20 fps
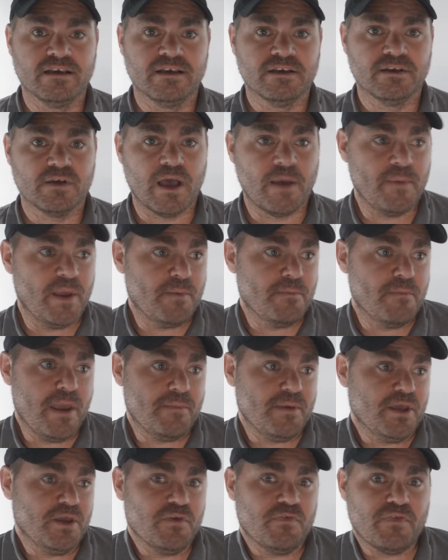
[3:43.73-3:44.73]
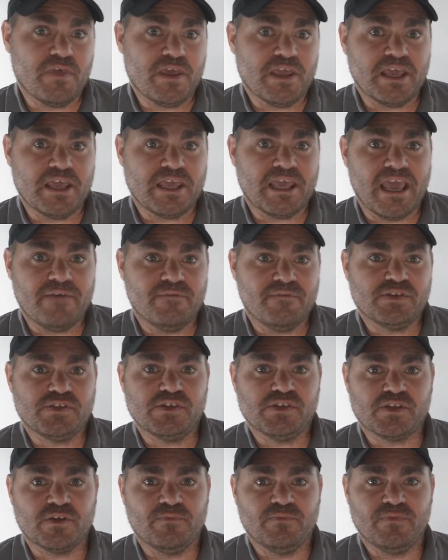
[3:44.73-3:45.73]
I mean, maybe you think it gave his
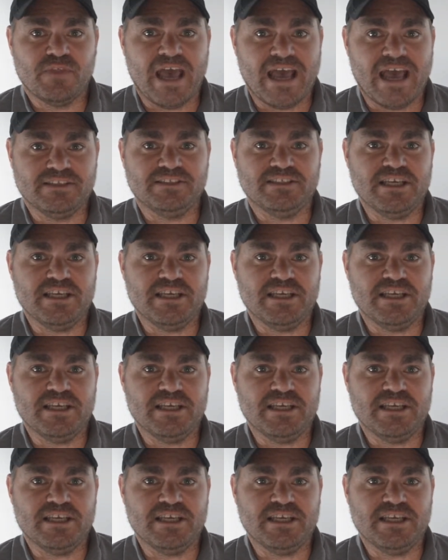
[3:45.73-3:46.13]
system that